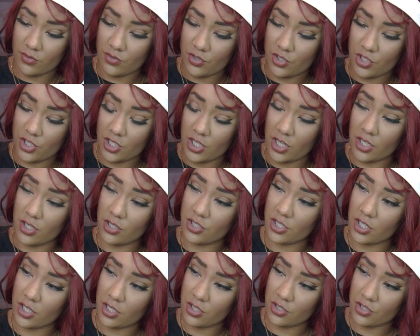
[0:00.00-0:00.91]
Shake it,
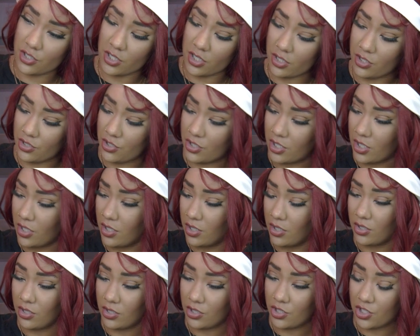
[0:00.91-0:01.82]
shake it, shake it, shake
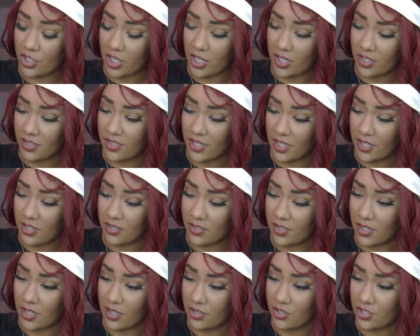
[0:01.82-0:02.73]
it. Shake it, shake it,
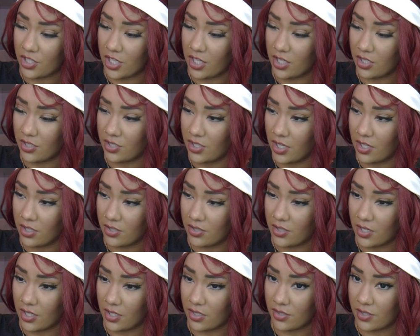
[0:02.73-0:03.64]
shake it, shake it, shake it,
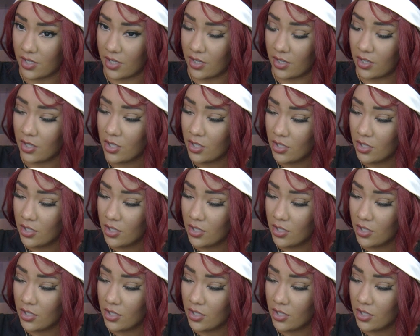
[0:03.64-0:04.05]
shake it, shake it.